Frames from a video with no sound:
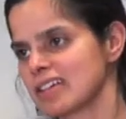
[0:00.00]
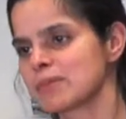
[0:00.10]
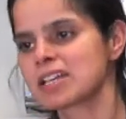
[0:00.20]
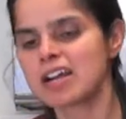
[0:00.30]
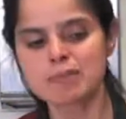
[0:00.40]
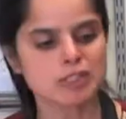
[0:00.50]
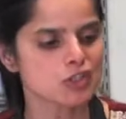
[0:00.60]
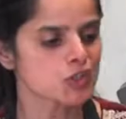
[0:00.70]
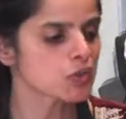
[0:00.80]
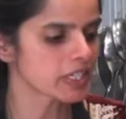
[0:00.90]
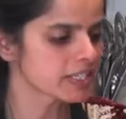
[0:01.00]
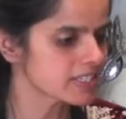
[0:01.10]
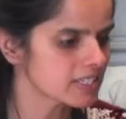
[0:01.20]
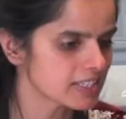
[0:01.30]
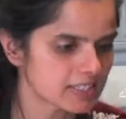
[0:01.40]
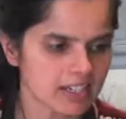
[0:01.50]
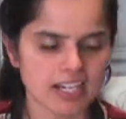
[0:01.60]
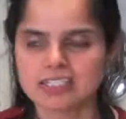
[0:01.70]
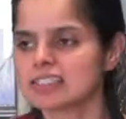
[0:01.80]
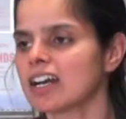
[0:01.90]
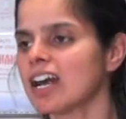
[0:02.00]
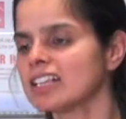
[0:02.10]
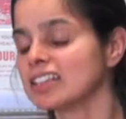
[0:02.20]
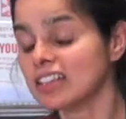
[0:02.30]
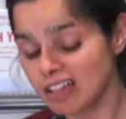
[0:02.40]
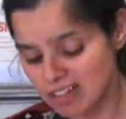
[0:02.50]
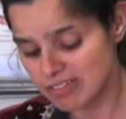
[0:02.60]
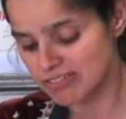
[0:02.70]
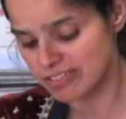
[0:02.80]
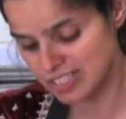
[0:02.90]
I mean, I'm a true Indian. I love